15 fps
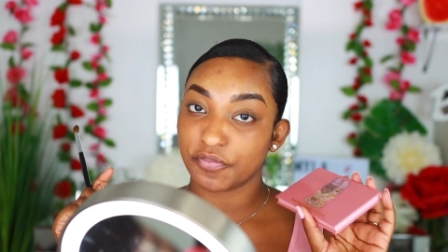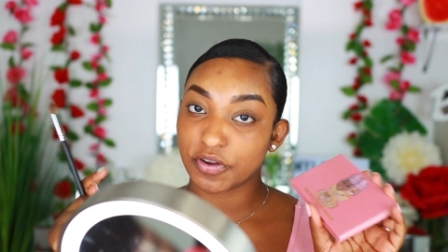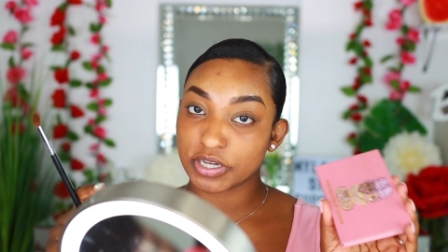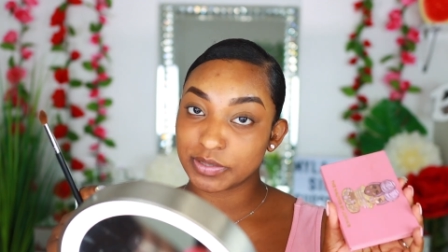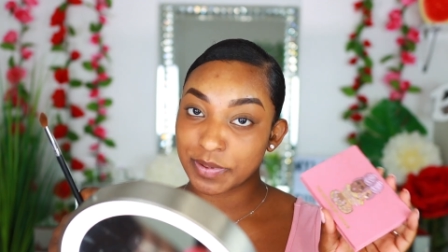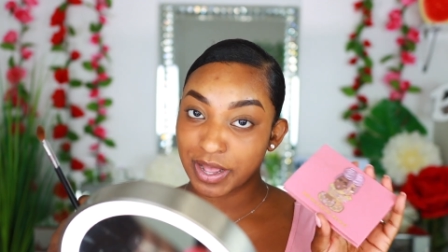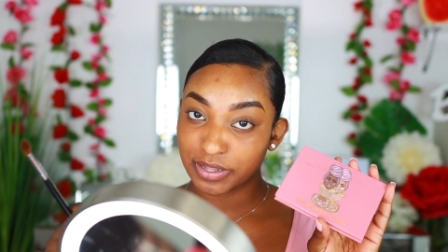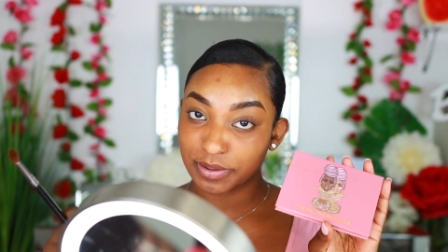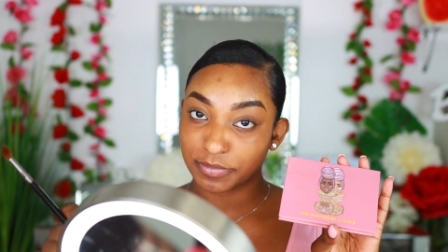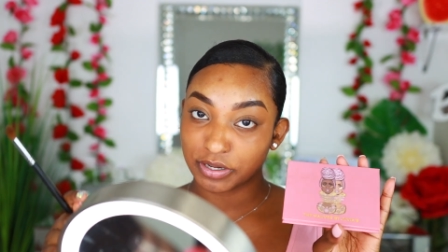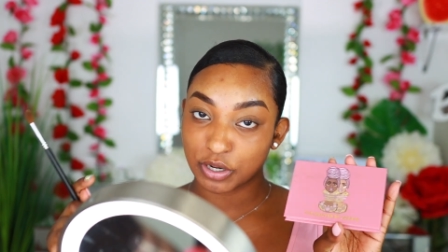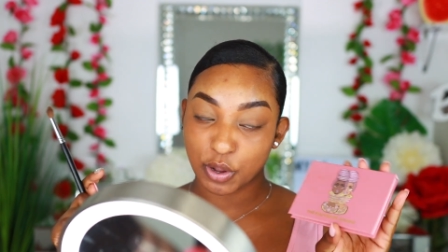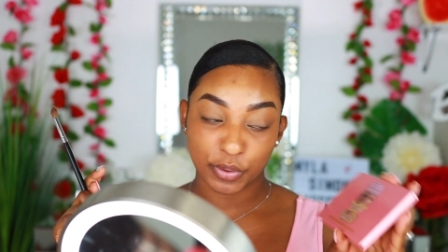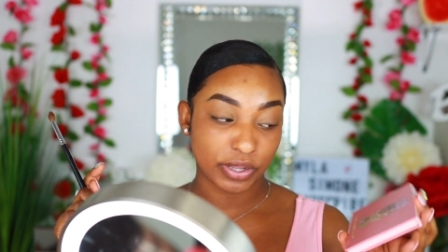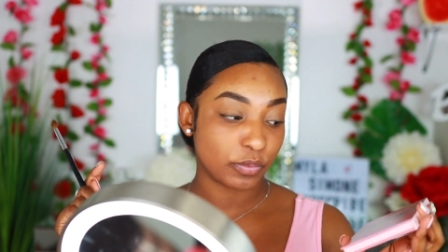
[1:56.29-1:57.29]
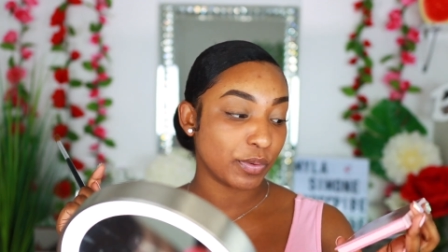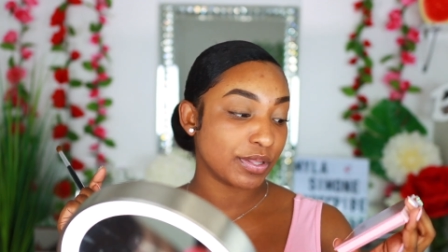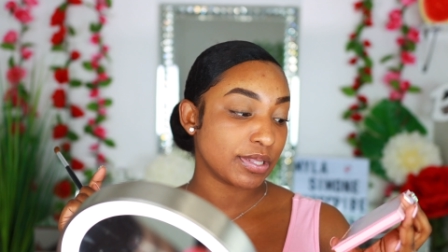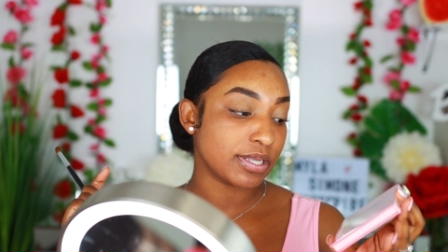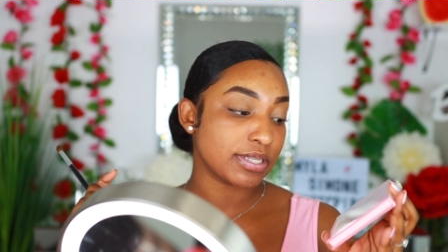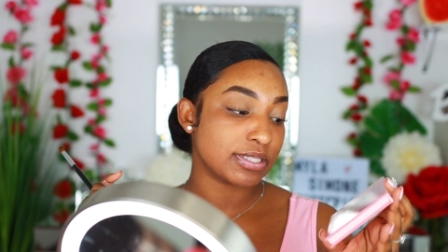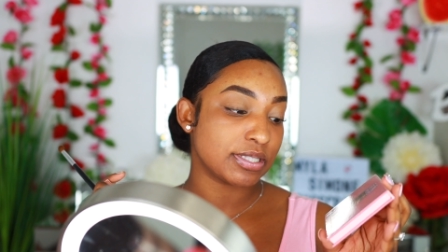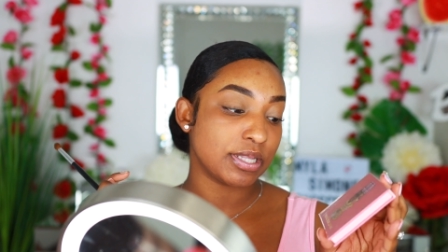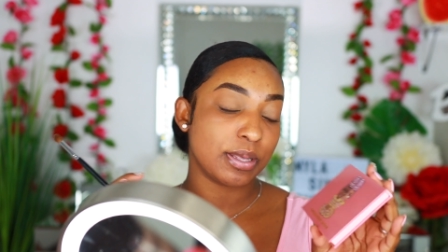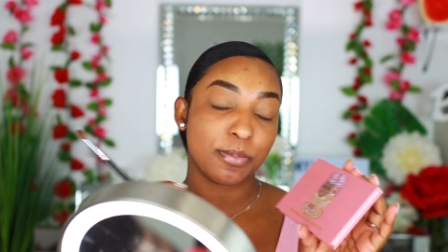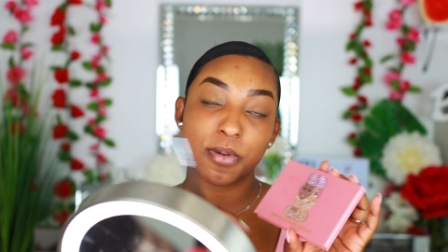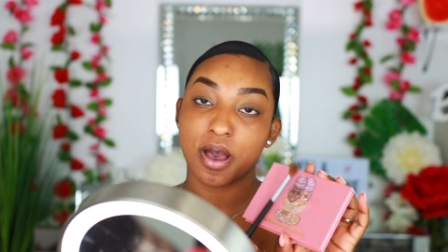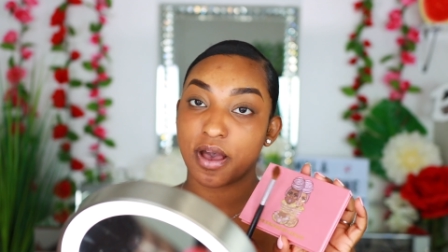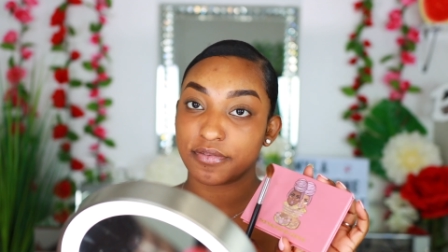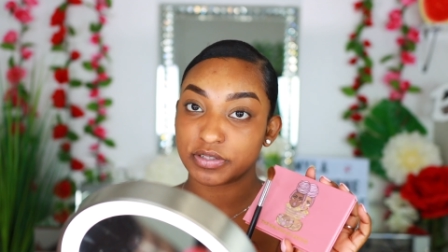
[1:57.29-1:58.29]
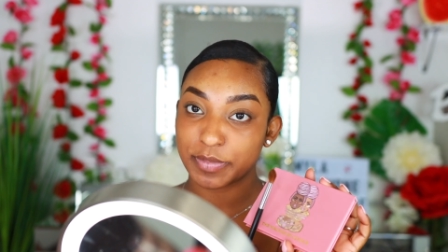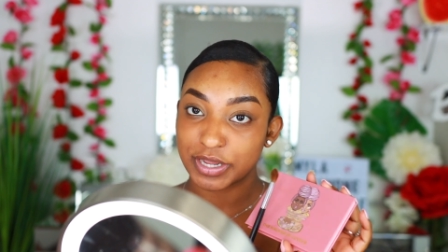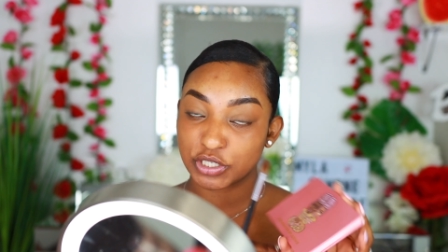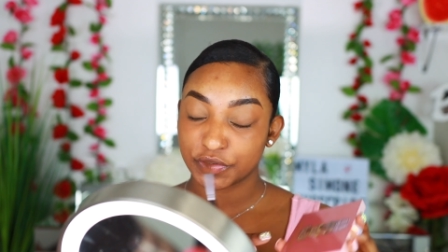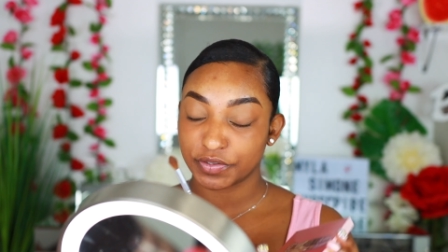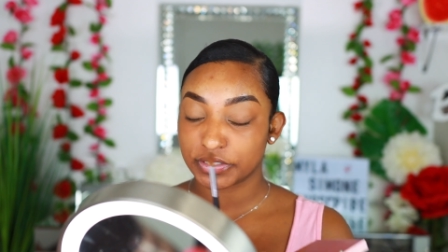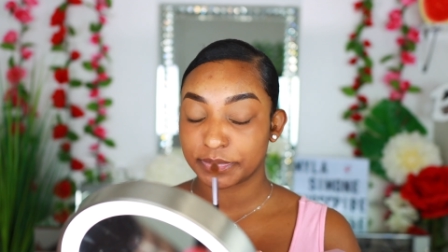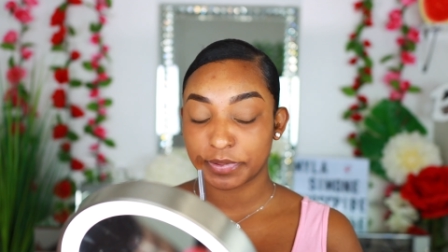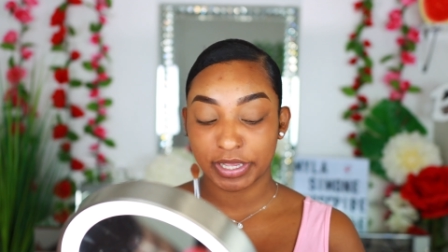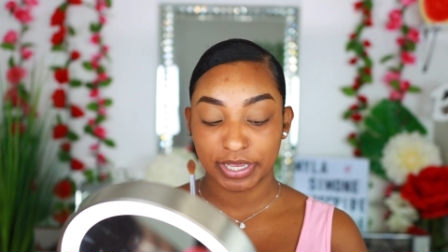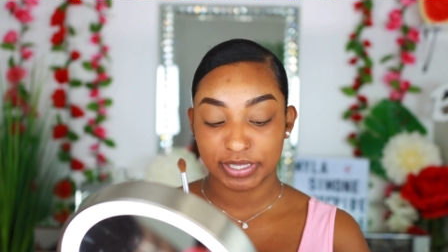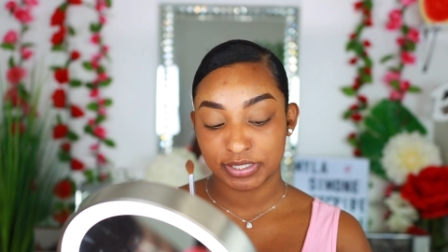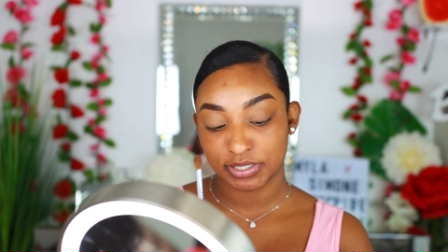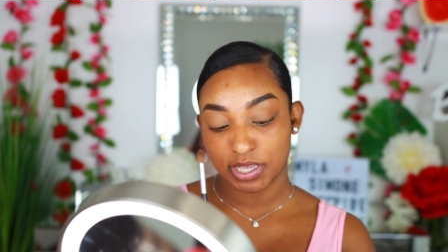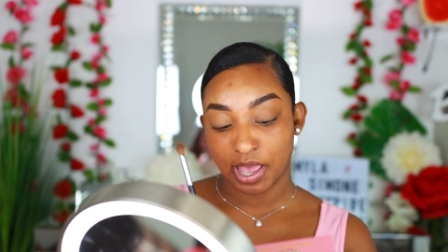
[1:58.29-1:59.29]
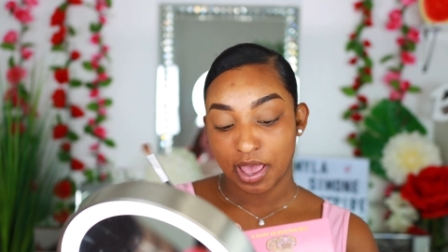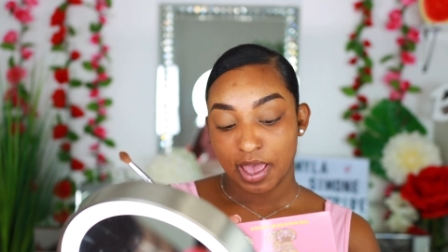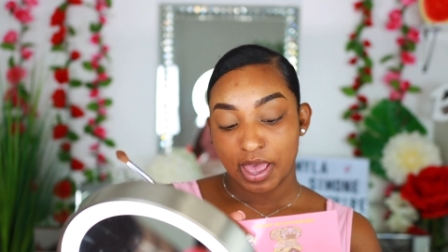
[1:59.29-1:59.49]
The first palette I'm gonna go in with is the Mauves by Juvia's Place.